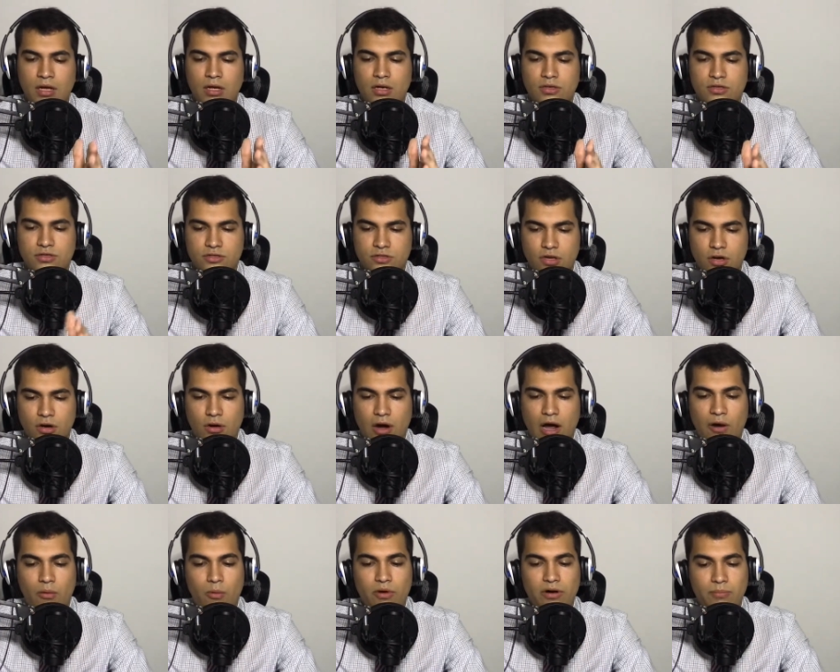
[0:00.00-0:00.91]
So
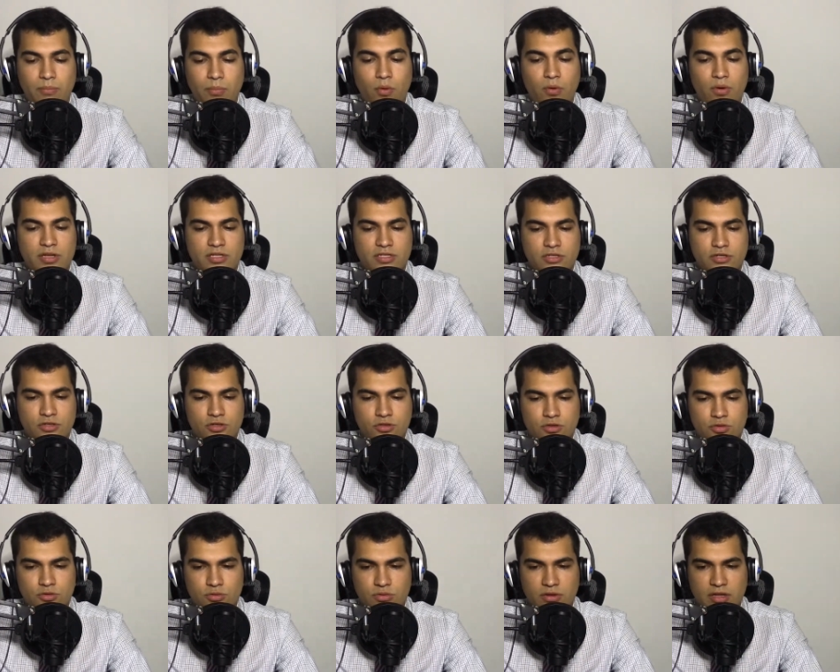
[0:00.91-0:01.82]
I want to point to
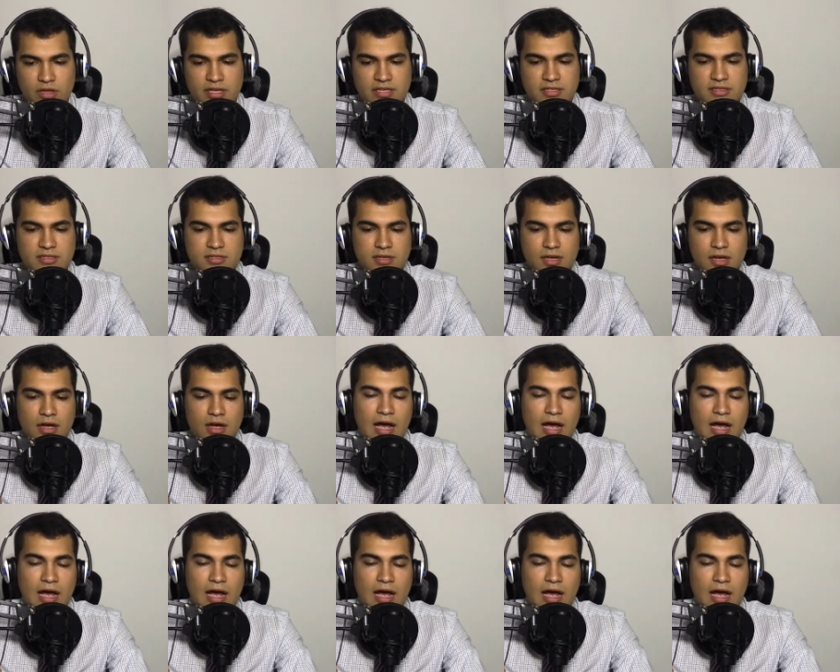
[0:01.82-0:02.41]
you this